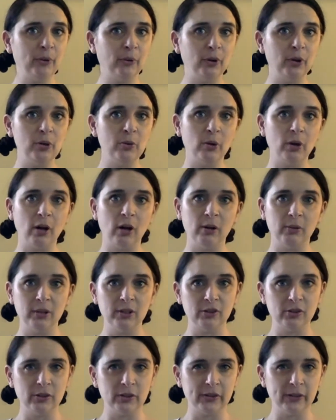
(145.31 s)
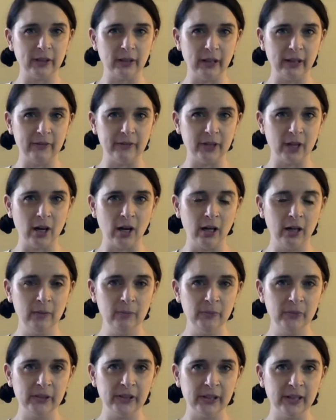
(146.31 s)
or you could always just lift
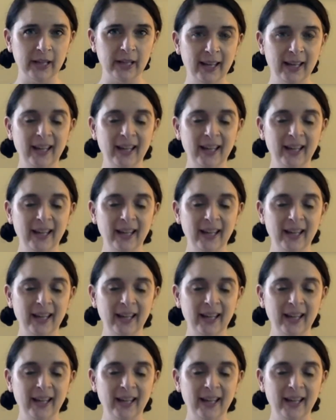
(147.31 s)
arms.